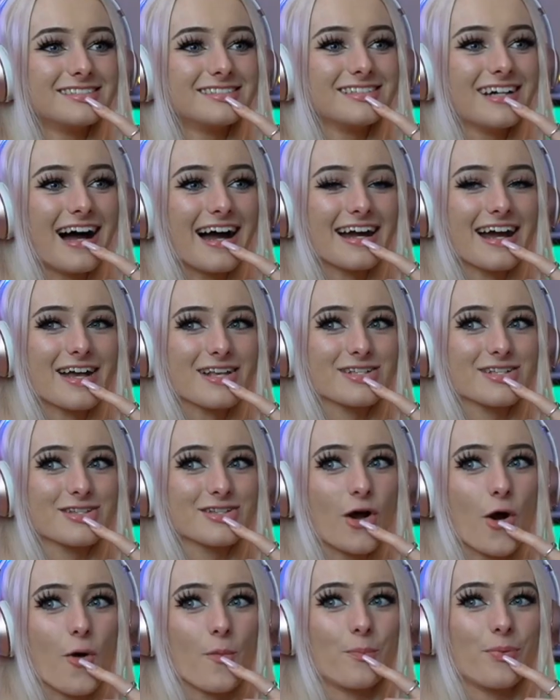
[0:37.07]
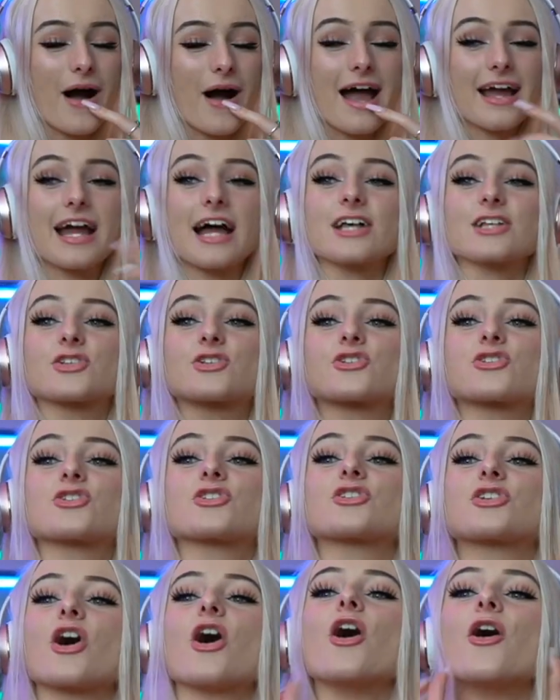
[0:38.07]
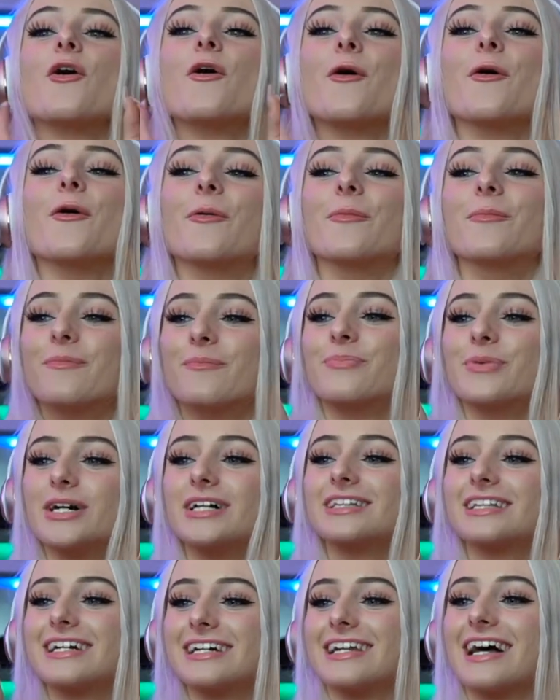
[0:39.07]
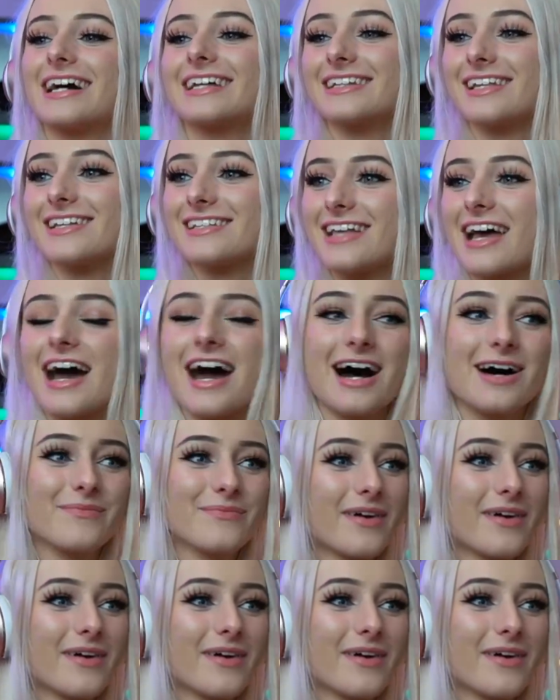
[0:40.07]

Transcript: I got so bullied on this app.